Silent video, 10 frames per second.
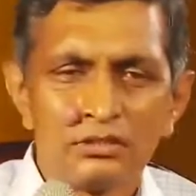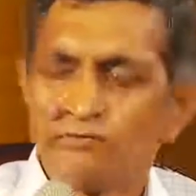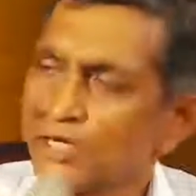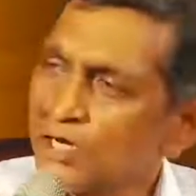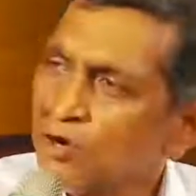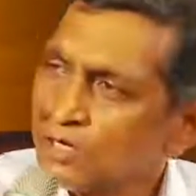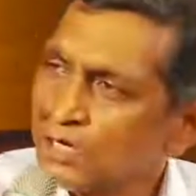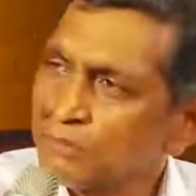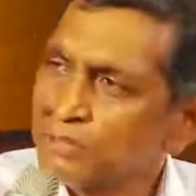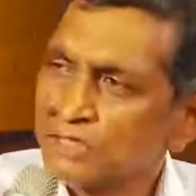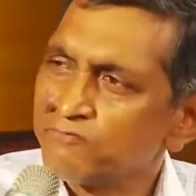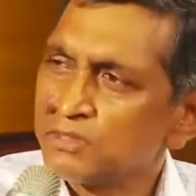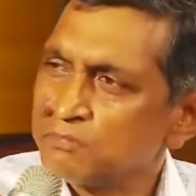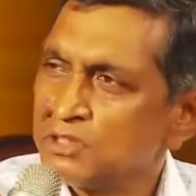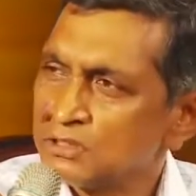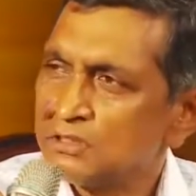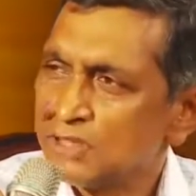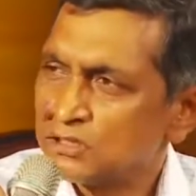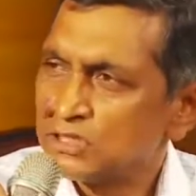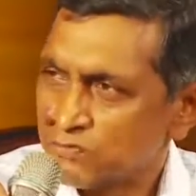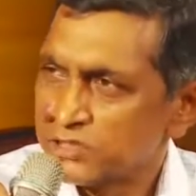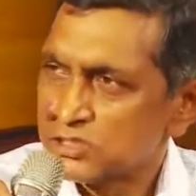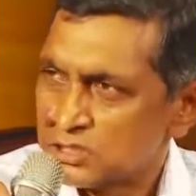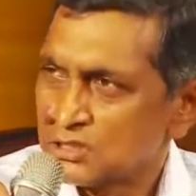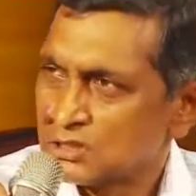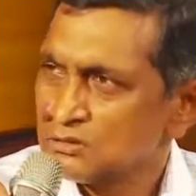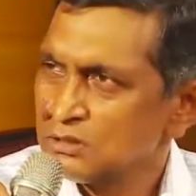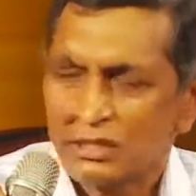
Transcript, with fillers: we cannot claim that every birth and death is registered.